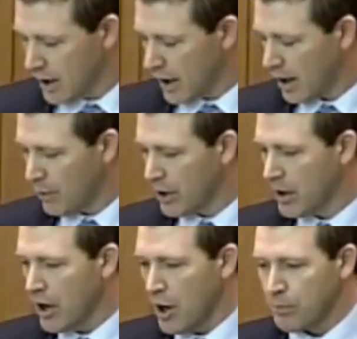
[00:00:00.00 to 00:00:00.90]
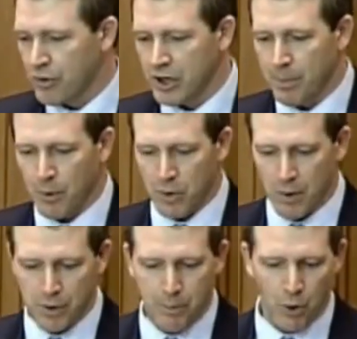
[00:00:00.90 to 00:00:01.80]
I want to bring up a
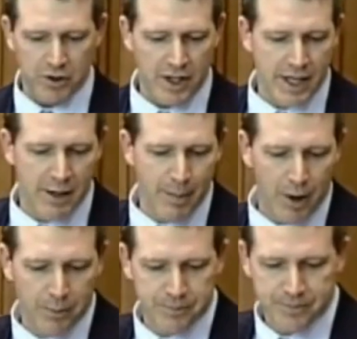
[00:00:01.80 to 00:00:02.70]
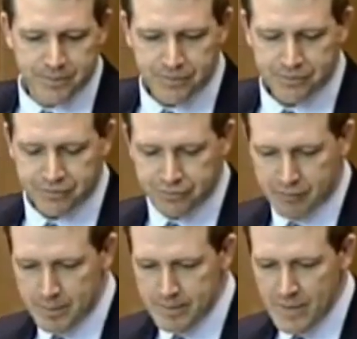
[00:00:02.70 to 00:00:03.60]
report that came out,
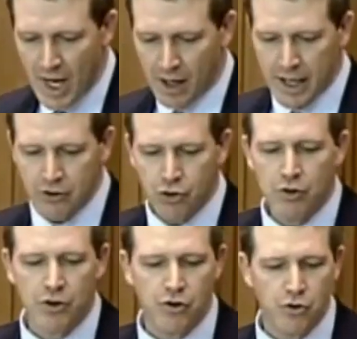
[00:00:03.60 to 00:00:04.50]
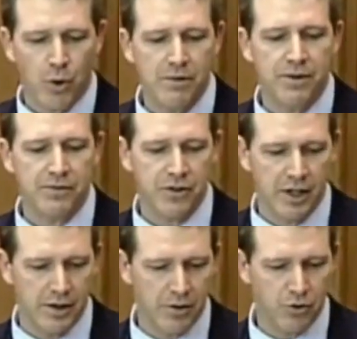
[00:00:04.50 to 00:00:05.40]
highlight during the
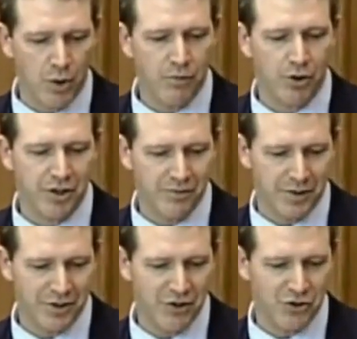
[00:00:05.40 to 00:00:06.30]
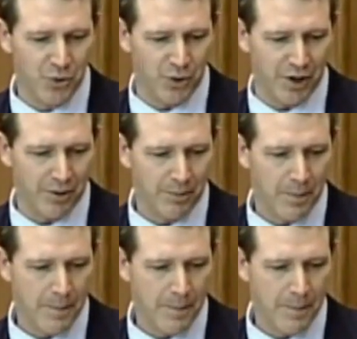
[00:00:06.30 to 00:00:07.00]
2014-15 school year.